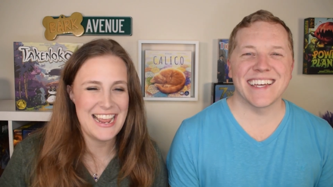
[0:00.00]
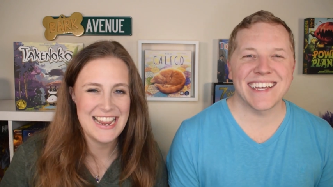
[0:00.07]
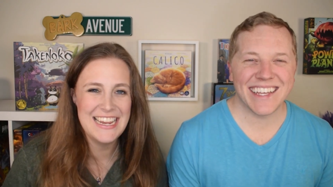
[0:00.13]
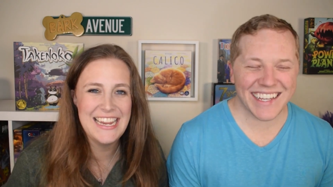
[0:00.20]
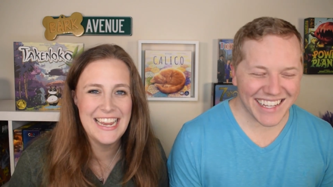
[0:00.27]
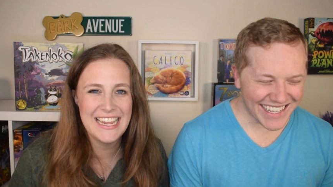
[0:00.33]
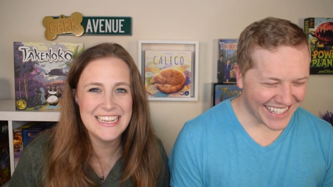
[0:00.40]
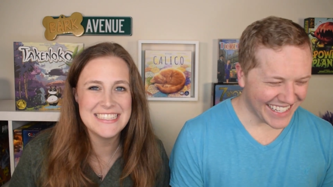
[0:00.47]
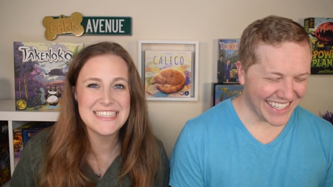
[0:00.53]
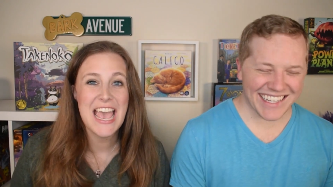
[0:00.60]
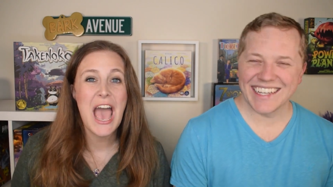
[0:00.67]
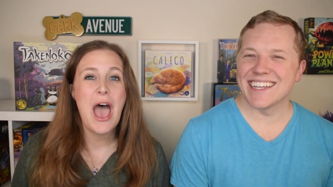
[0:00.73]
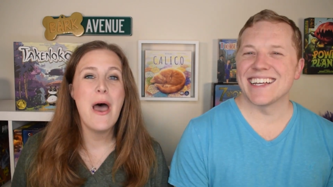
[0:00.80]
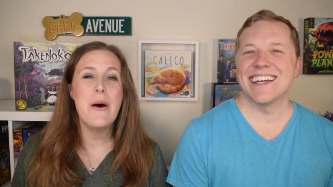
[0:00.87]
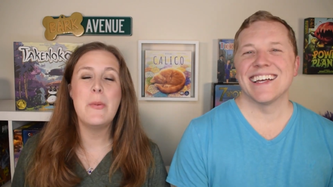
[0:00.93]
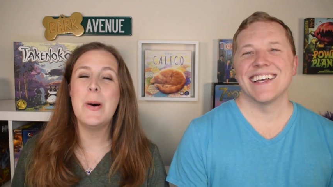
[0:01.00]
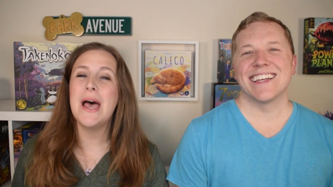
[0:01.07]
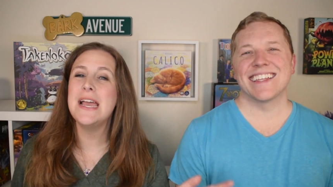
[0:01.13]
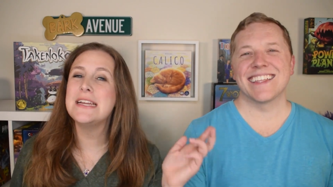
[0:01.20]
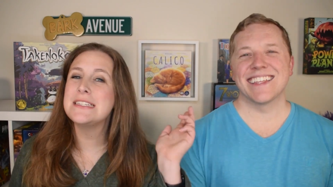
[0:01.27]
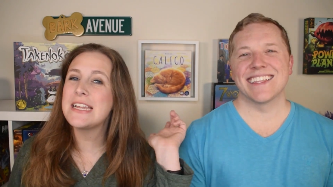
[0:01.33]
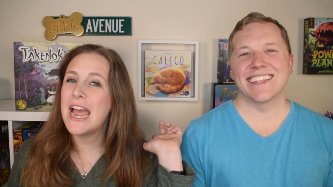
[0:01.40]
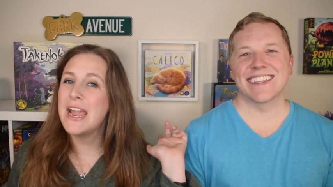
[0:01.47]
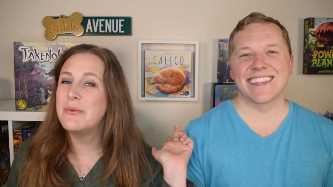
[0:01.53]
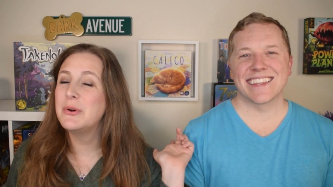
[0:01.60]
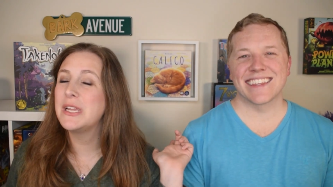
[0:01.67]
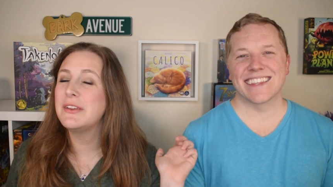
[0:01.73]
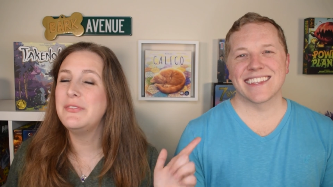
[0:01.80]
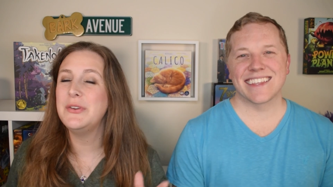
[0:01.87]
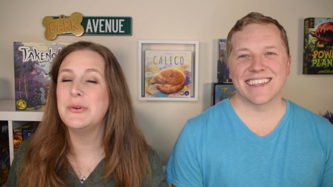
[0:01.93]
Speaker 1: yeah, he is. But I will
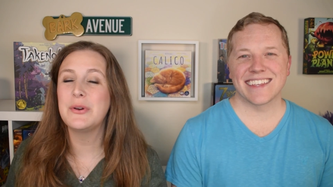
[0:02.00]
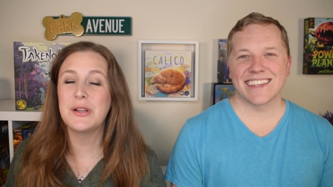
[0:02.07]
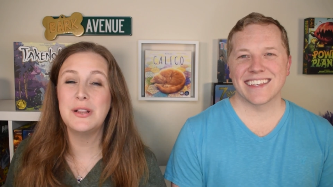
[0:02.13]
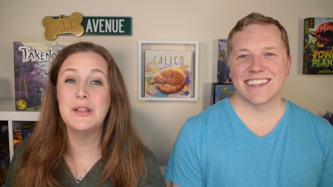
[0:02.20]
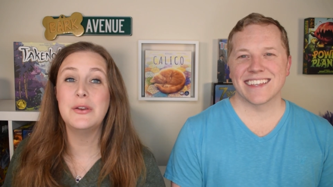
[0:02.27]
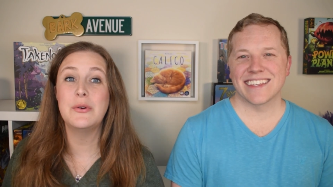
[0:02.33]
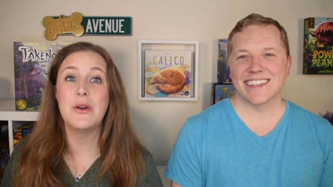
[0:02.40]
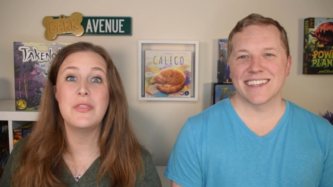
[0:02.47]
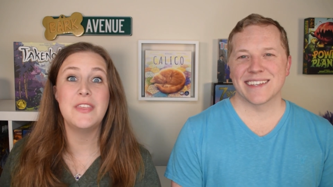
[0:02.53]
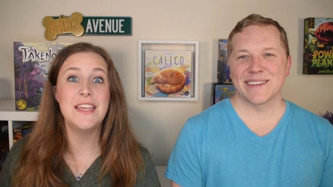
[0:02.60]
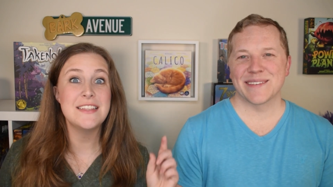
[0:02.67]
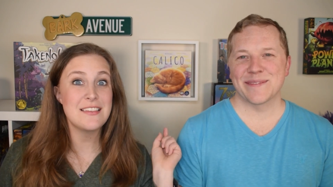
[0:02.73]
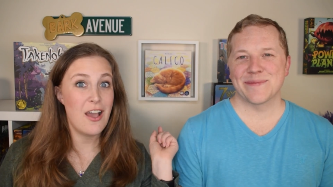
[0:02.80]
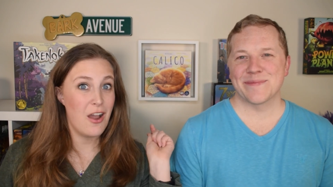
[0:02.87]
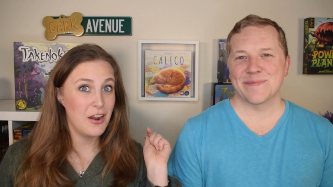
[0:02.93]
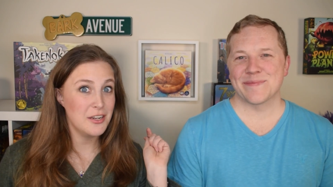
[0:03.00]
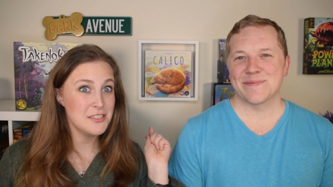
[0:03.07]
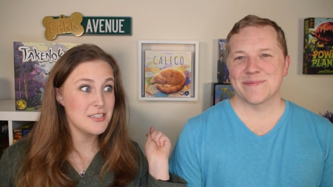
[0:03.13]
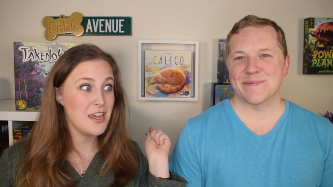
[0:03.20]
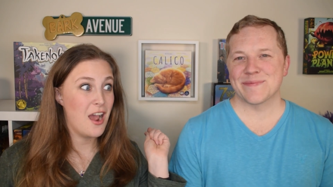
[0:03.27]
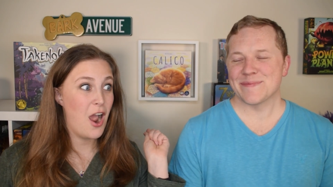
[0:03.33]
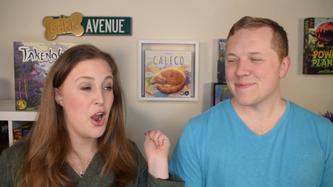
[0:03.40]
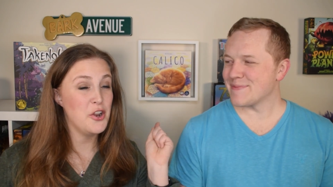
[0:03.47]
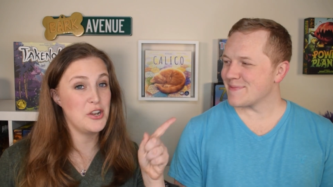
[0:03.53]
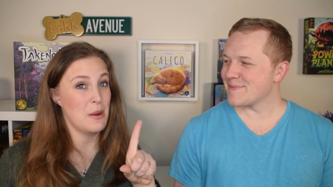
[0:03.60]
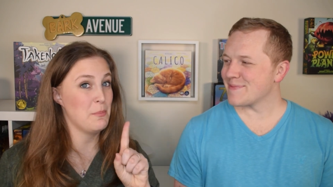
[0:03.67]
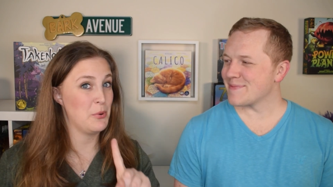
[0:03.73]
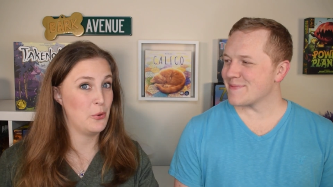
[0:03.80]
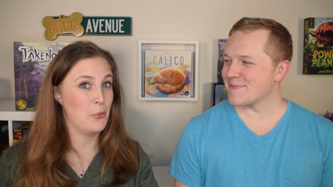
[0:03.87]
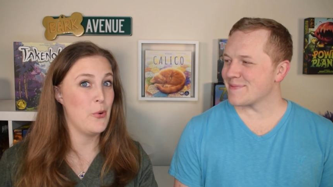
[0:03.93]
give you a clue. These aren't our
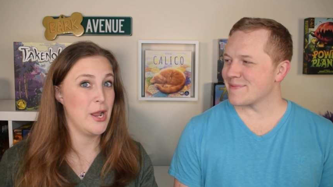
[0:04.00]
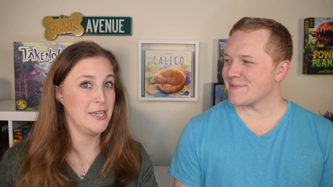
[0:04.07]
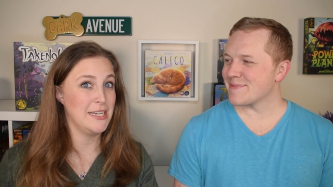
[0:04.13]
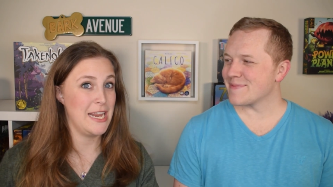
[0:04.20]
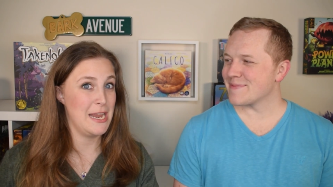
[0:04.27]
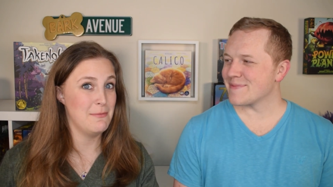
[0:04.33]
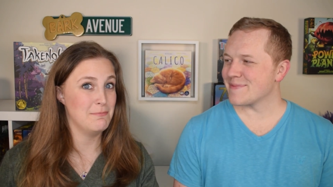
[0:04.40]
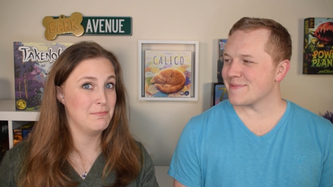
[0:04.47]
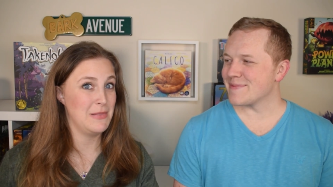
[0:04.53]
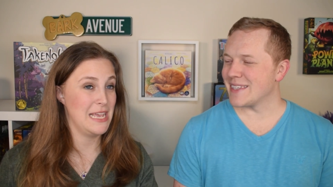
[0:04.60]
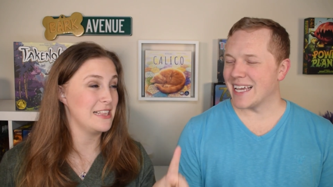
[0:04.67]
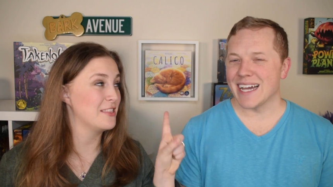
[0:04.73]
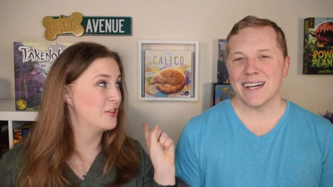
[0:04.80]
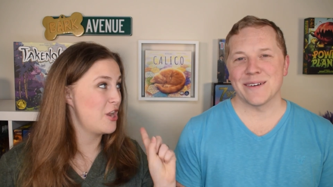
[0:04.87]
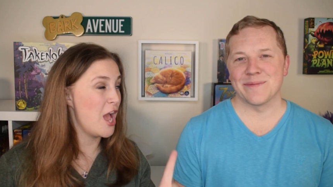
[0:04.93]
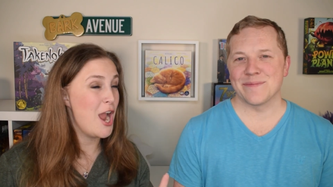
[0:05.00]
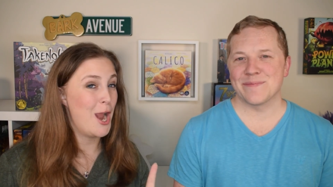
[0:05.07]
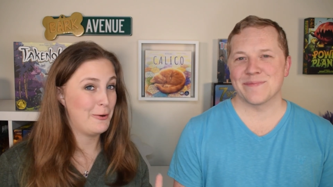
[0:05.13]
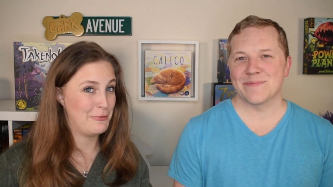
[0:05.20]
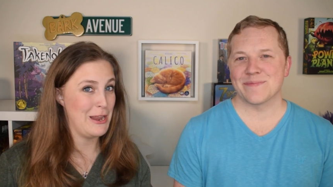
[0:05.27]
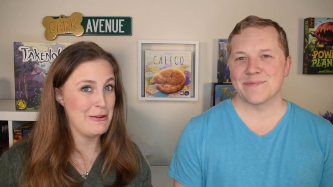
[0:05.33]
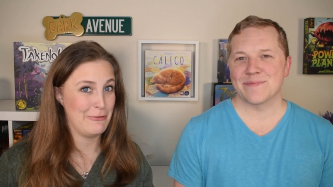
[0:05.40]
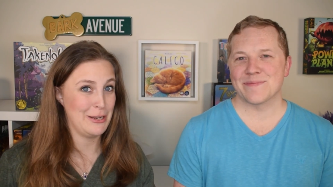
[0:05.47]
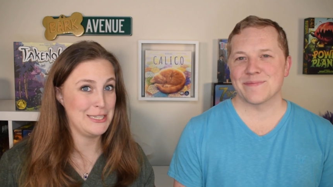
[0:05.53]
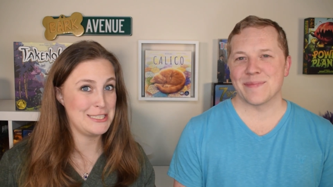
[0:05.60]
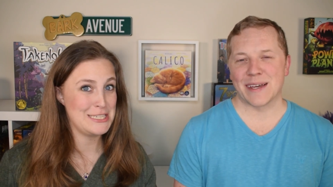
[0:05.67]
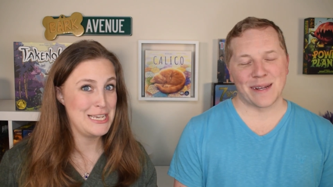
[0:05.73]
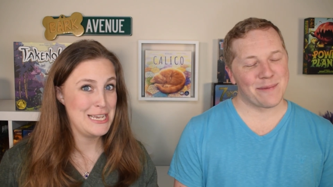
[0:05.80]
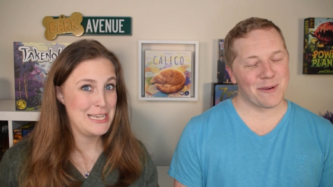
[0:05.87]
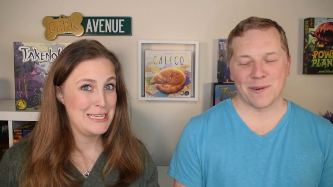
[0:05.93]
number one game. Like, yeah. they're not our favorite. My
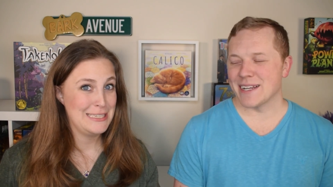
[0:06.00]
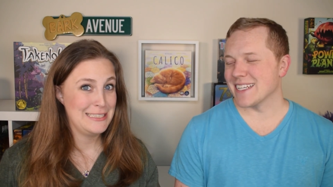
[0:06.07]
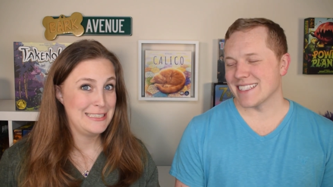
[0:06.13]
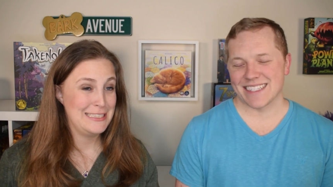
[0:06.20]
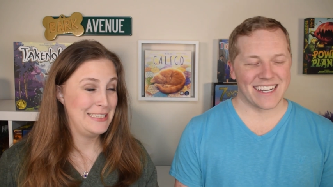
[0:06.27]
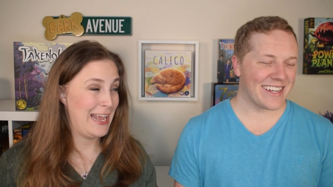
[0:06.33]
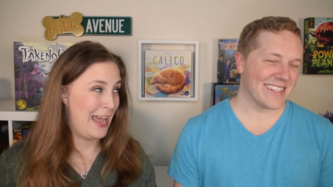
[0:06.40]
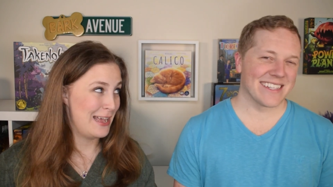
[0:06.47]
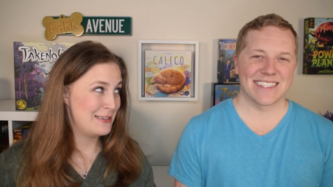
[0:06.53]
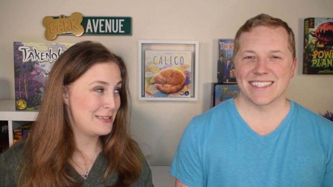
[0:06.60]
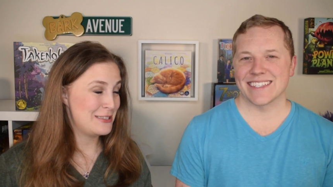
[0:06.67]
number one is not yeah. on this